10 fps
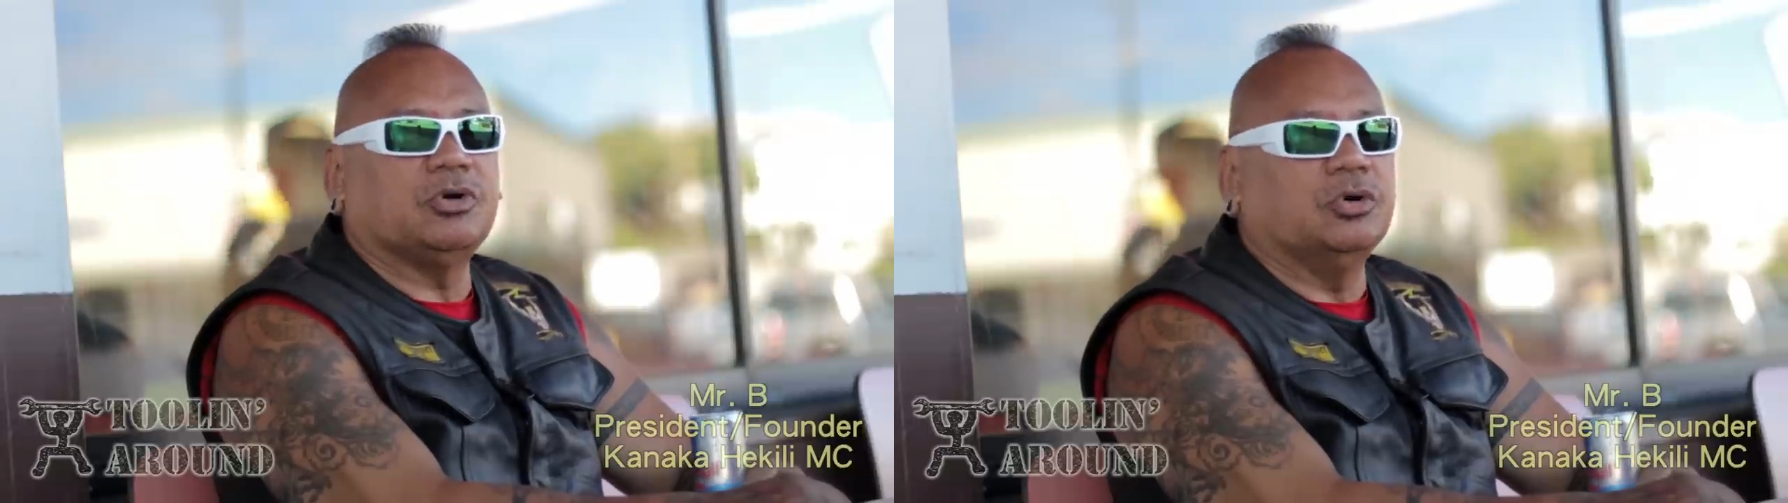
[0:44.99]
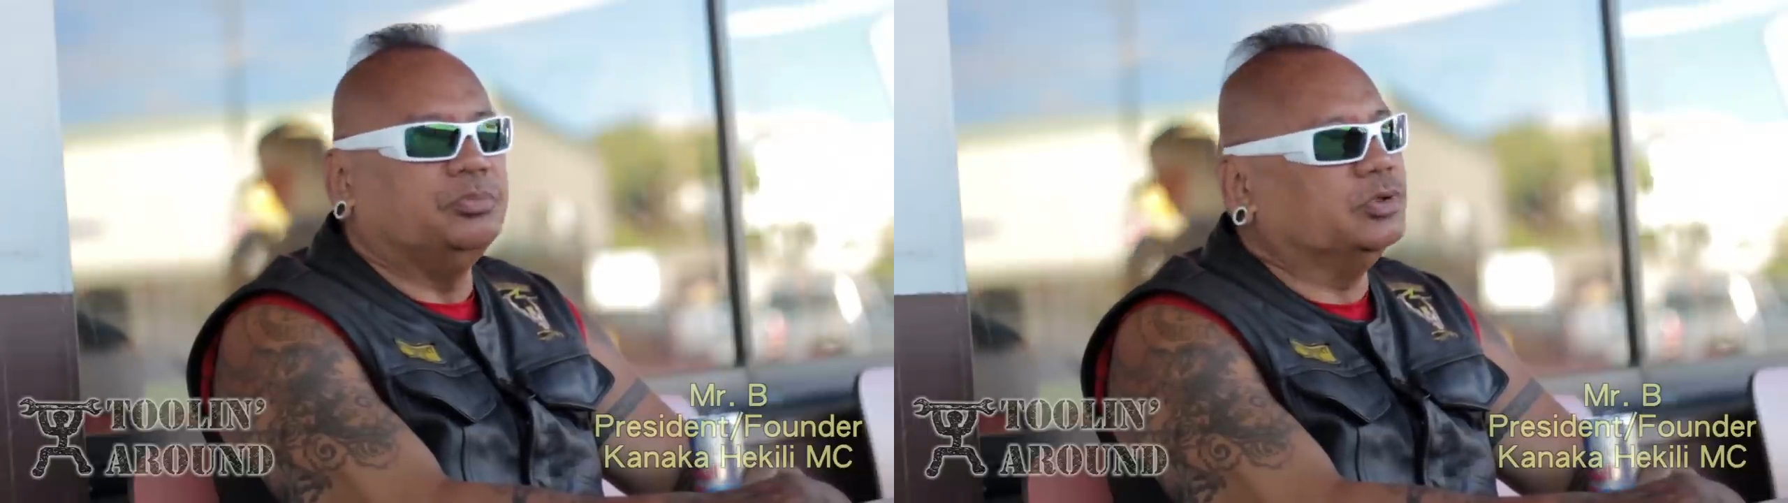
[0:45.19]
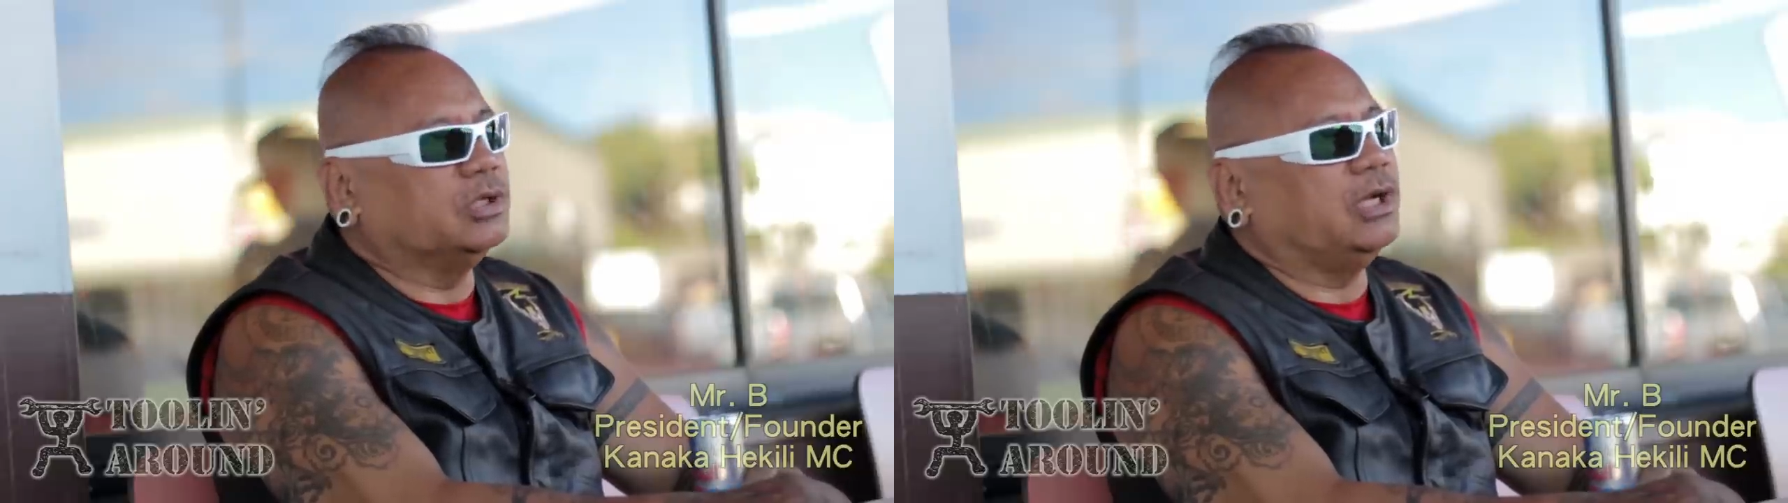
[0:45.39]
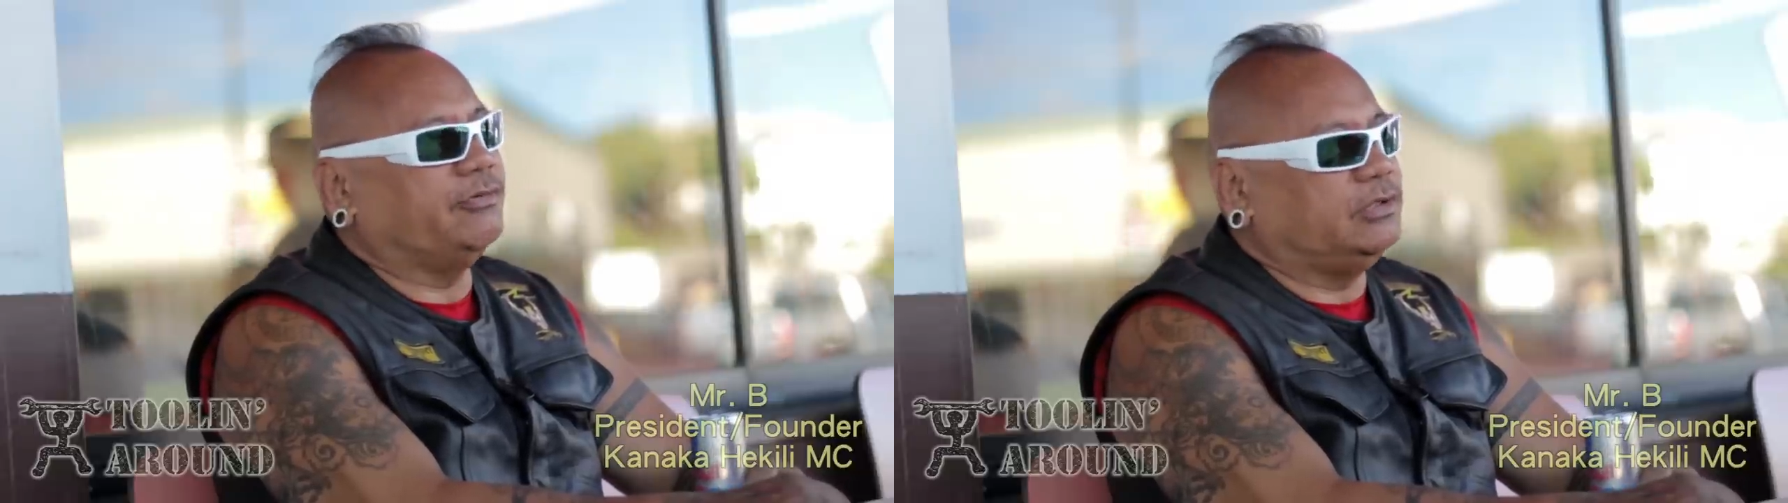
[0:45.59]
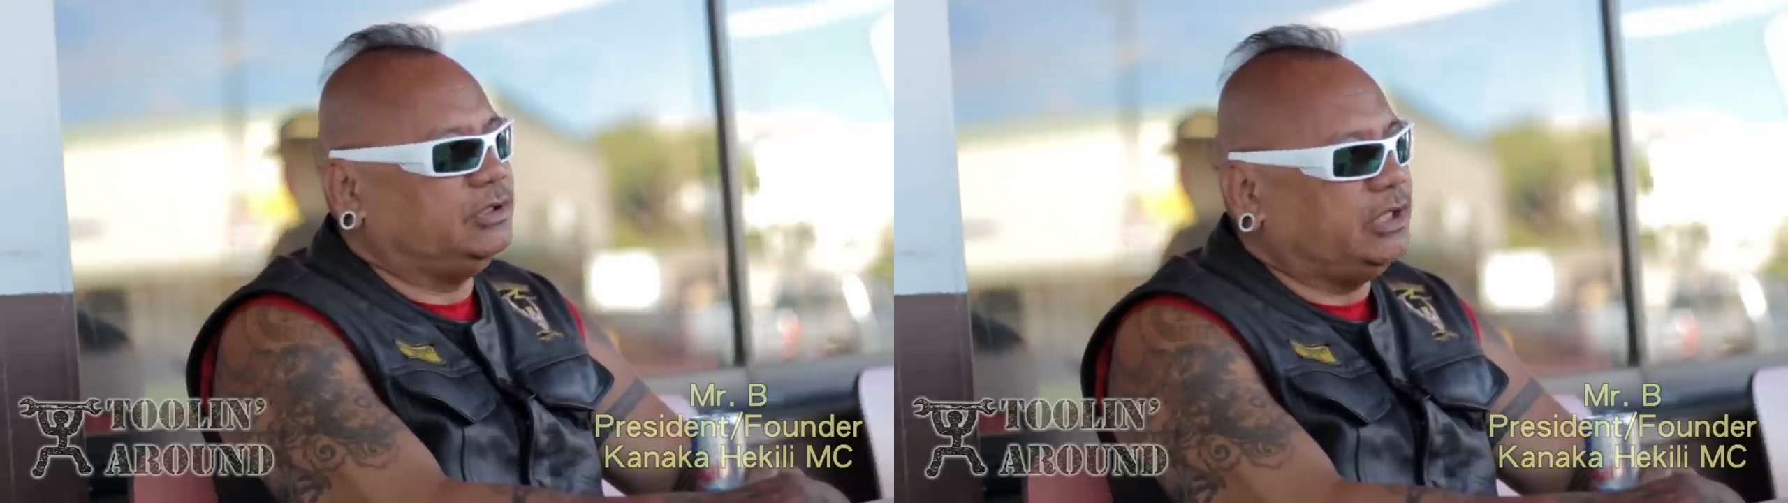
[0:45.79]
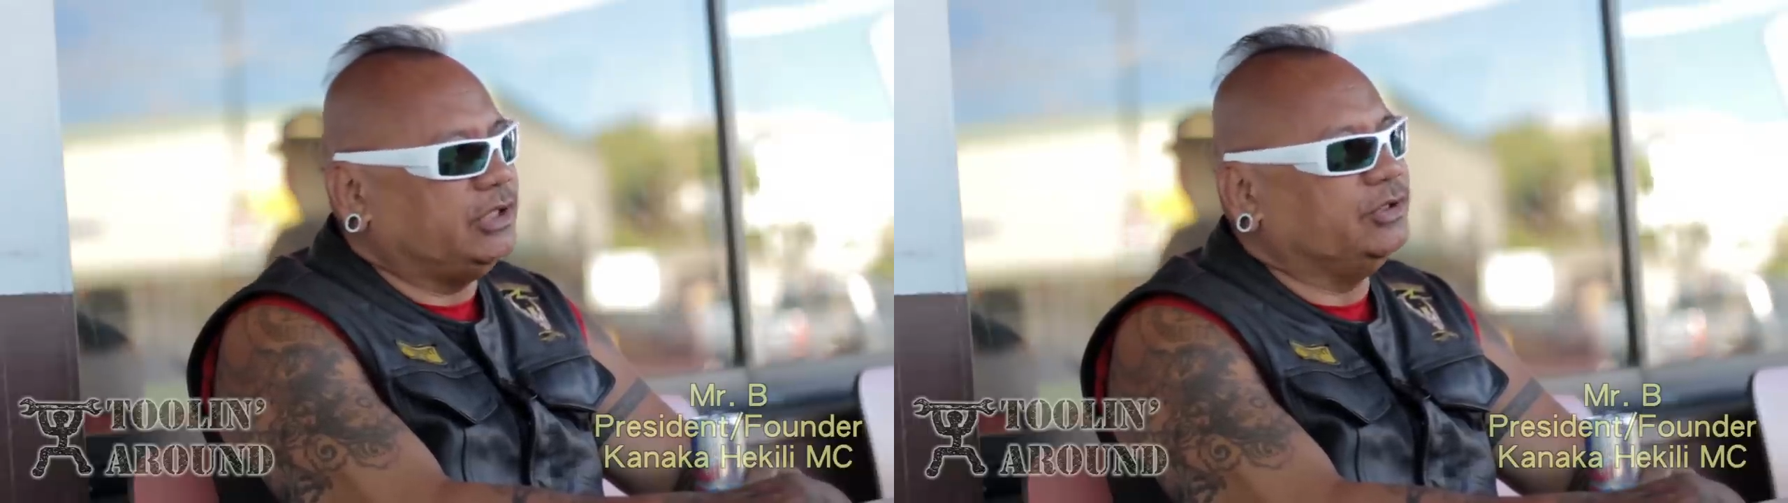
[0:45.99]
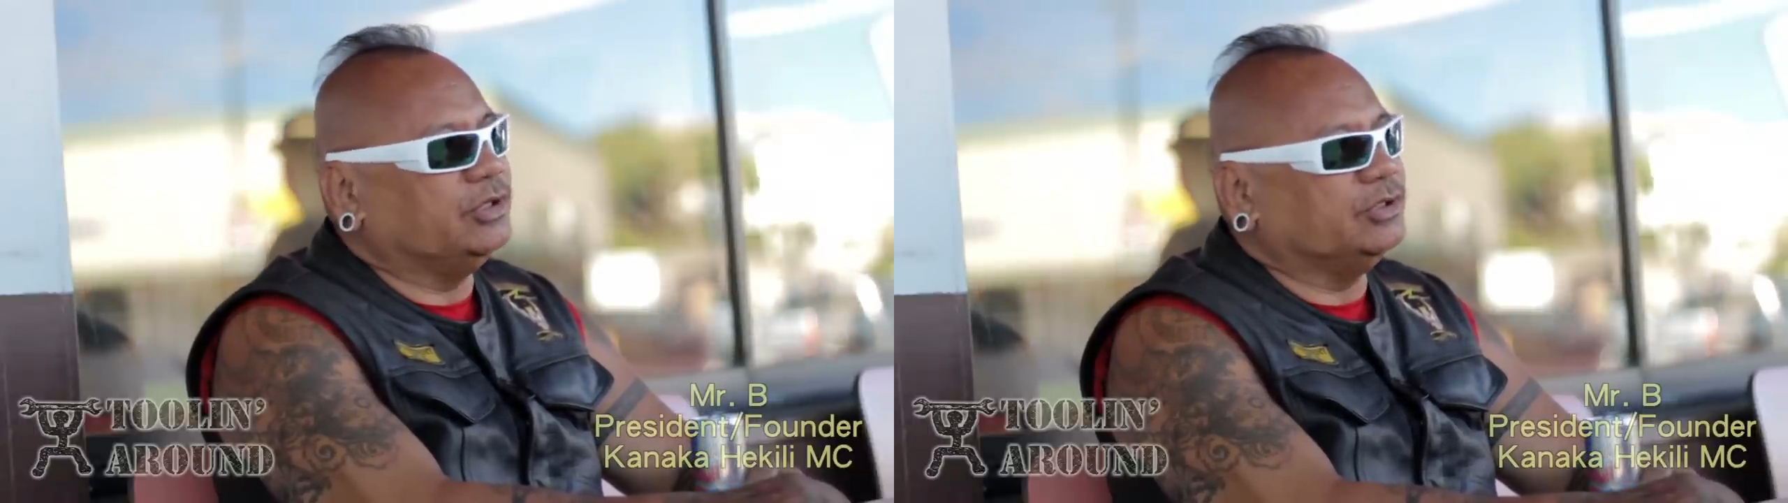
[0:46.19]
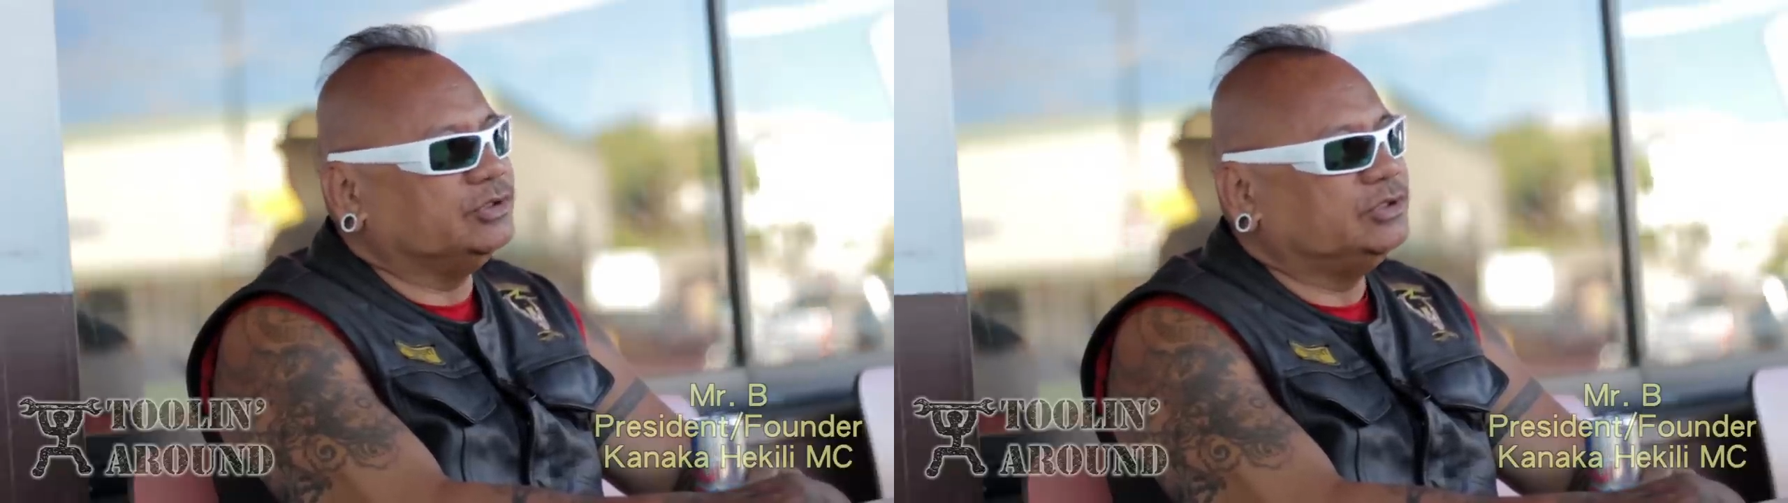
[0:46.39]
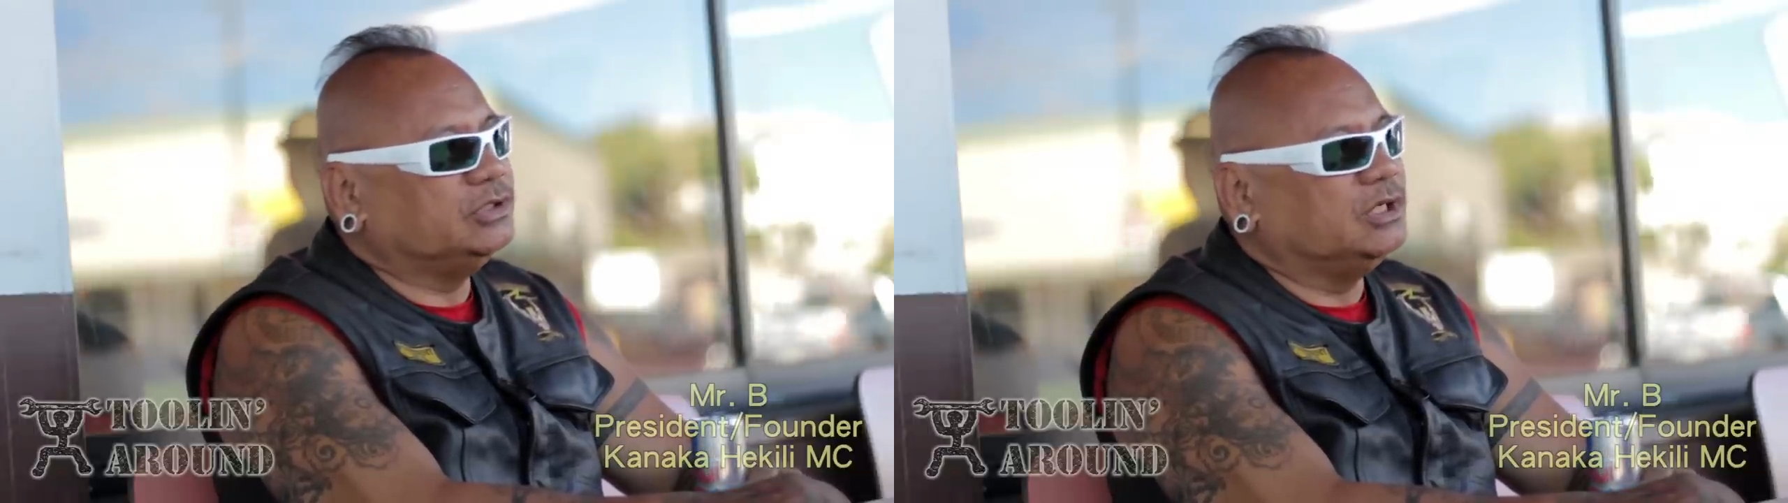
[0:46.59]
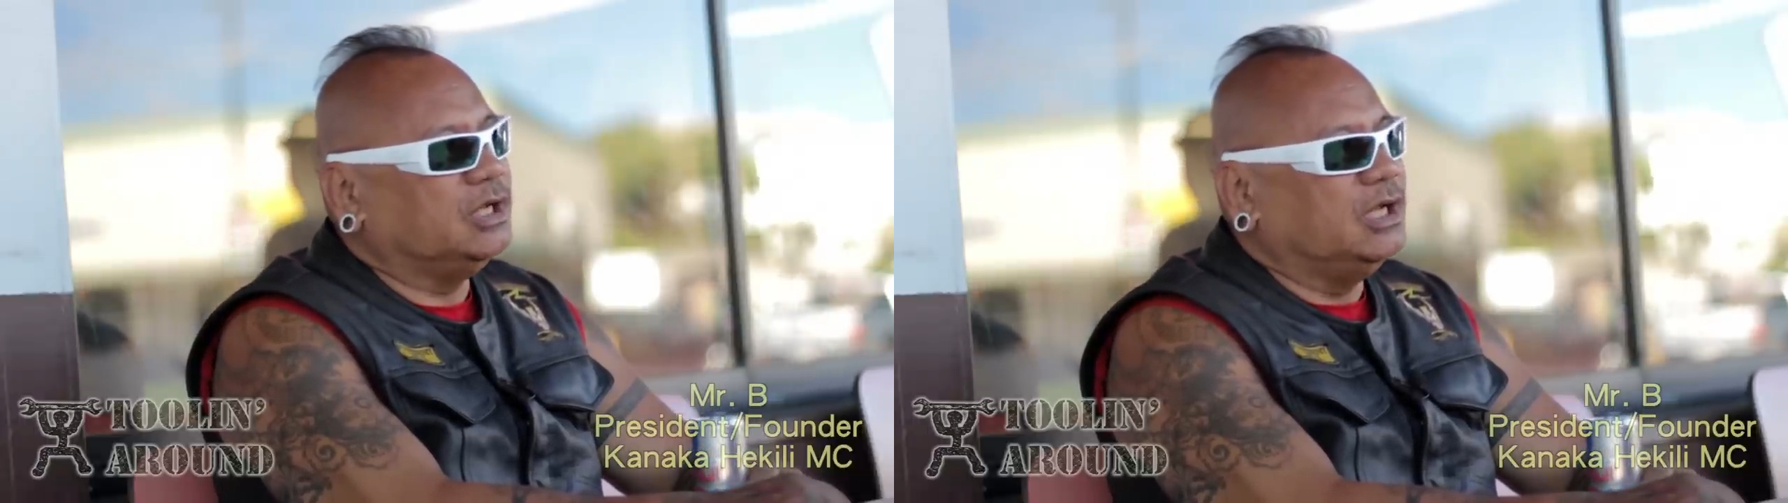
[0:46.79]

Kopuna after 10 years.